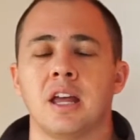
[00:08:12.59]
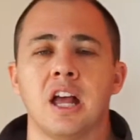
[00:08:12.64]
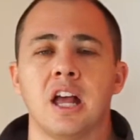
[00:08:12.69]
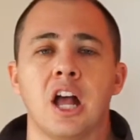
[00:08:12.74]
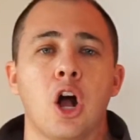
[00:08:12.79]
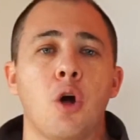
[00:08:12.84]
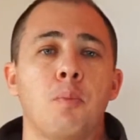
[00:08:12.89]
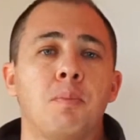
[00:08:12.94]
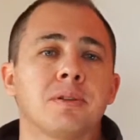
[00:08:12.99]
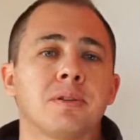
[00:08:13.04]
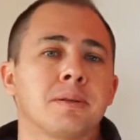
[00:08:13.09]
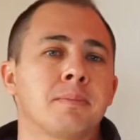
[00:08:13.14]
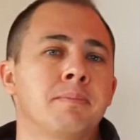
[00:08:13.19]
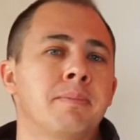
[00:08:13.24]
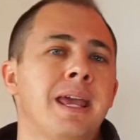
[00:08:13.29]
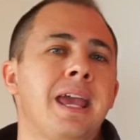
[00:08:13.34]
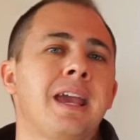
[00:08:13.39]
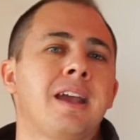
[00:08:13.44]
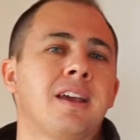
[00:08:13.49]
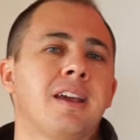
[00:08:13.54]
Help us
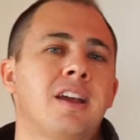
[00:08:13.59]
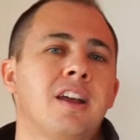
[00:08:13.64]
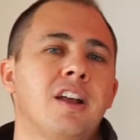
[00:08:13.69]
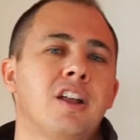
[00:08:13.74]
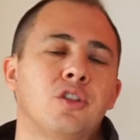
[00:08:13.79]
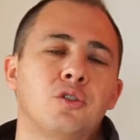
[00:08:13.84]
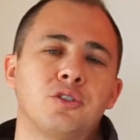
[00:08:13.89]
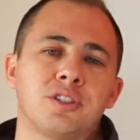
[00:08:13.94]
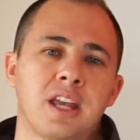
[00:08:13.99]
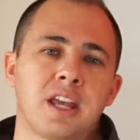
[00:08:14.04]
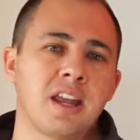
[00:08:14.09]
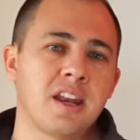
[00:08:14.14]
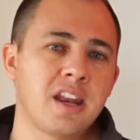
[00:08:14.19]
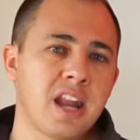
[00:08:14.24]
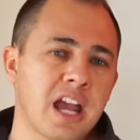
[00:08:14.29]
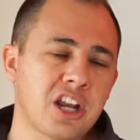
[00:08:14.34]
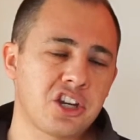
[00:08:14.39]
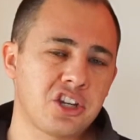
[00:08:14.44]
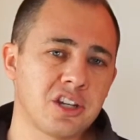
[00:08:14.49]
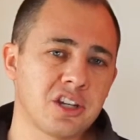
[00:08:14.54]
make those
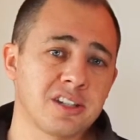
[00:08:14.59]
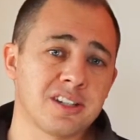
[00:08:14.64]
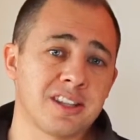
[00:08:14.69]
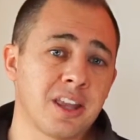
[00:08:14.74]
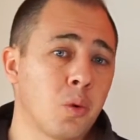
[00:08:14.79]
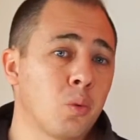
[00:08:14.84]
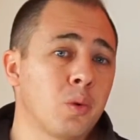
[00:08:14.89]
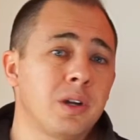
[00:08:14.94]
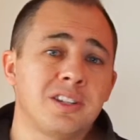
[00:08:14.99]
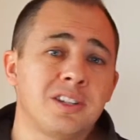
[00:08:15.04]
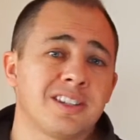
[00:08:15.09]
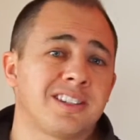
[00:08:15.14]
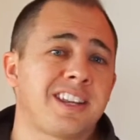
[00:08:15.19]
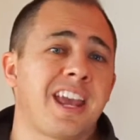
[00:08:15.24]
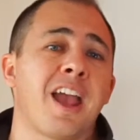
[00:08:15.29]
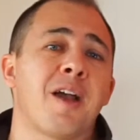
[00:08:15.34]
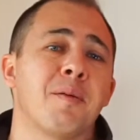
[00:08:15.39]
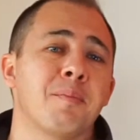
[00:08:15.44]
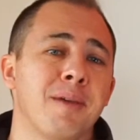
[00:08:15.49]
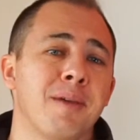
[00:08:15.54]
connections that we just
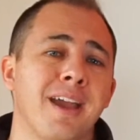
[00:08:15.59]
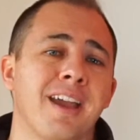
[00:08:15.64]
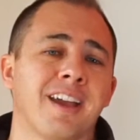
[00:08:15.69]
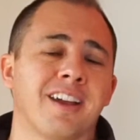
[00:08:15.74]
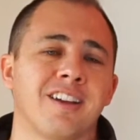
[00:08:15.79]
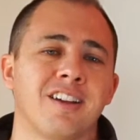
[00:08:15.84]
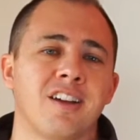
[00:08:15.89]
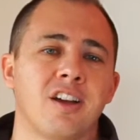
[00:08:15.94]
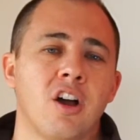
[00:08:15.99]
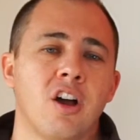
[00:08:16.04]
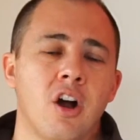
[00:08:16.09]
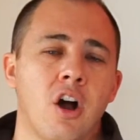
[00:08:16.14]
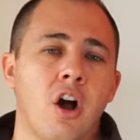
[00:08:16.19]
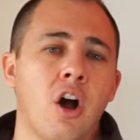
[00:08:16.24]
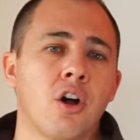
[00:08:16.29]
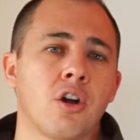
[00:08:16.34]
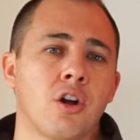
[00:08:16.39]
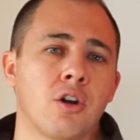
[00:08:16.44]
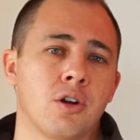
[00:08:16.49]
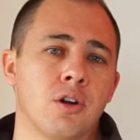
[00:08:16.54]
can't make
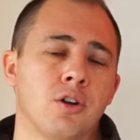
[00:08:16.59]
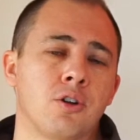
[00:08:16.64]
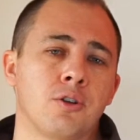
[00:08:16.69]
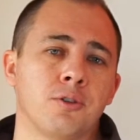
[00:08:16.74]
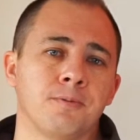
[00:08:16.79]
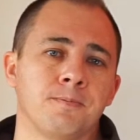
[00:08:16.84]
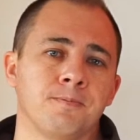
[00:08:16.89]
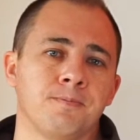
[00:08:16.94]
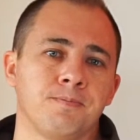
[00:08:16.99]
on our own.